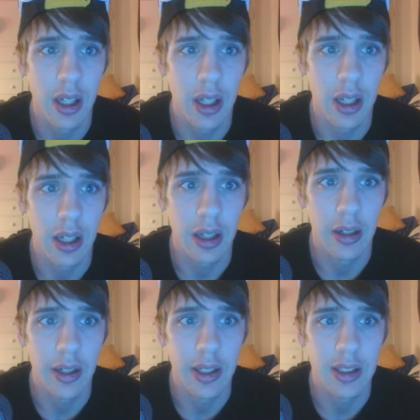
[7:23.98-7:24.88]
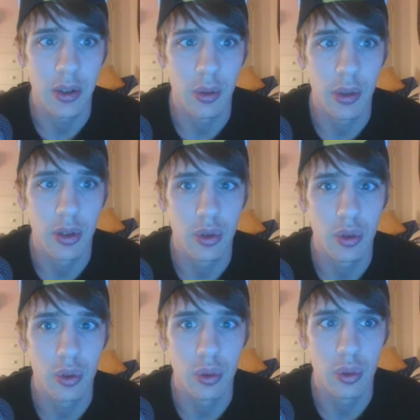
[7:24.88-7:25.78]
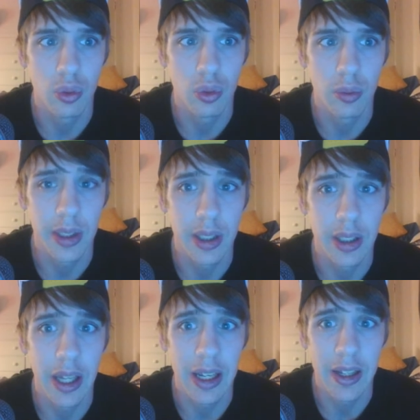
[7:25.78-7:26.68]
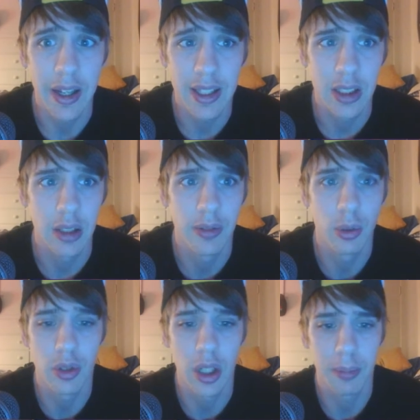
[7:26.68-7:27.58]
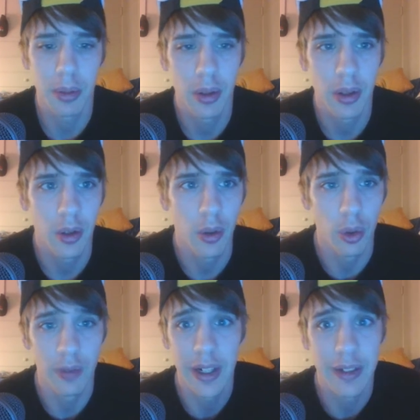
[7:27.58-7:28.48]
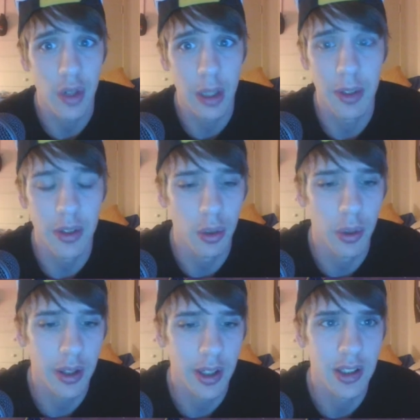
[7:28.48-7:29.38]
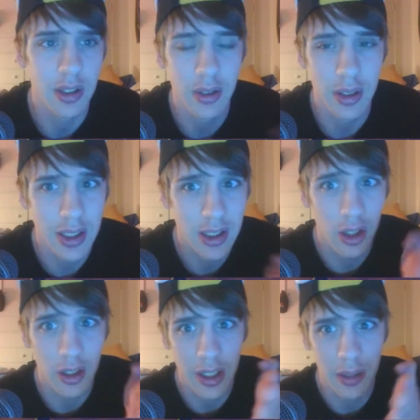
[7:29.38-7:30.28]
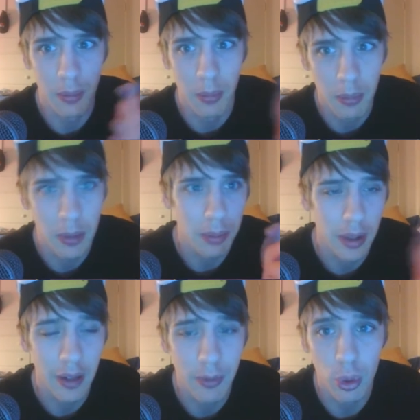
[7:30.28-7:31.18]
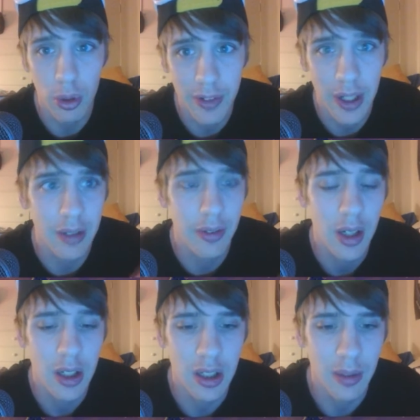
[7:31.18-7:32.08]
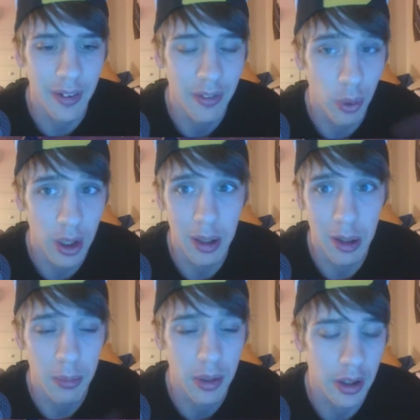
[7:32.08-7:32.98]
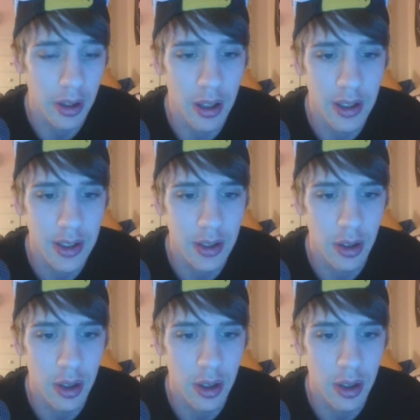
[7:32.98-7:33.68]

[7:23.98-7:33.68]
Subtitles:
and it's going to be a nasty 4-drop or 5-drop to deal with, because this card can be played on 4 and 5, if we can be completely honest here.